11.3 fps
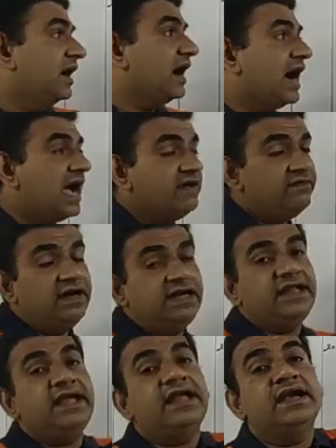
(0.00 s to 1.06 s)
I will
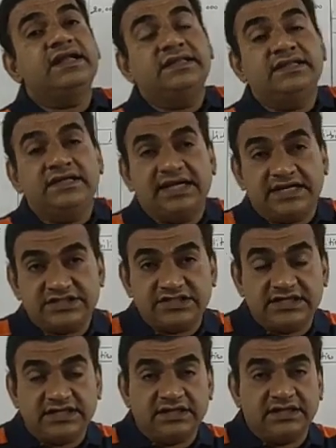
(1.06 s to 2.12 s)
take it in the next
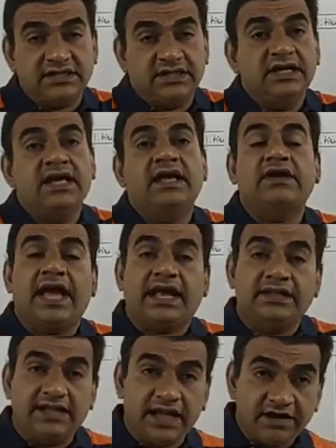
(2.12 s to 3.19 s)
year,
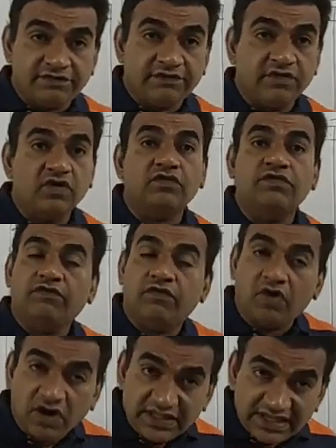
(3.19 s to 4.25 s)
and therefore
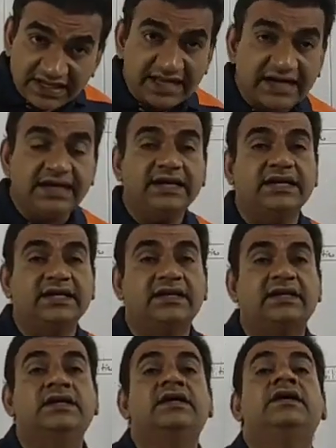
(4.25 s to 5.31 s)
for the current
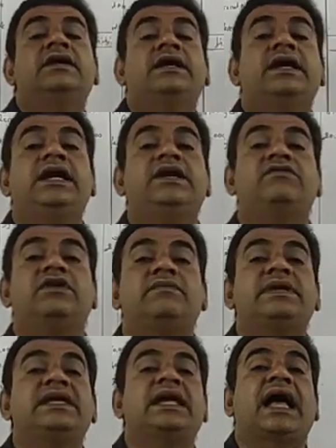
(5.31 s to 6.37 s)
year it will
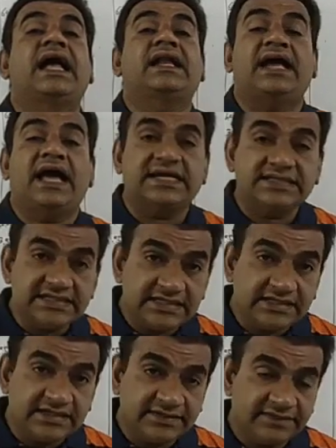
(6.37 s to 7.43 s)
be an
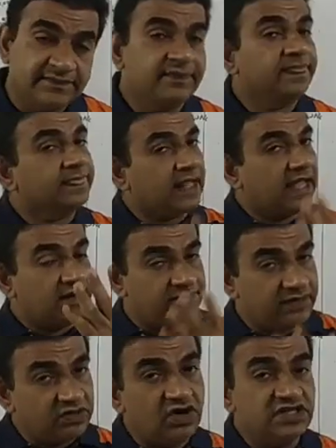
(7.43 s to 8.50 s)
asset, and
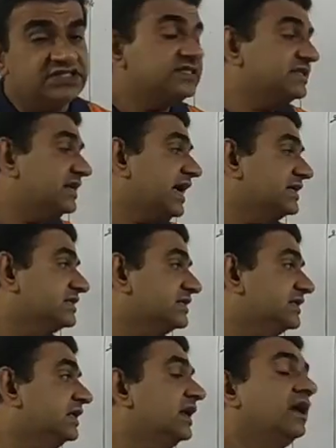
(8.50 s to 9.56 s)
because it's an
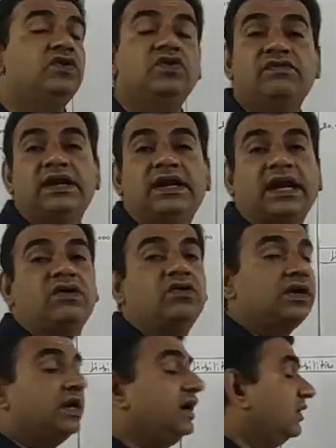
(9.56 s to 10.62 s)
asset, you will record
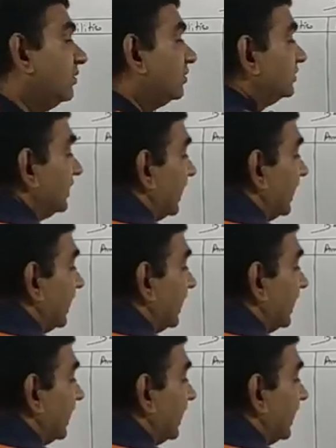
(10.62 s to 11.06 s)
it on the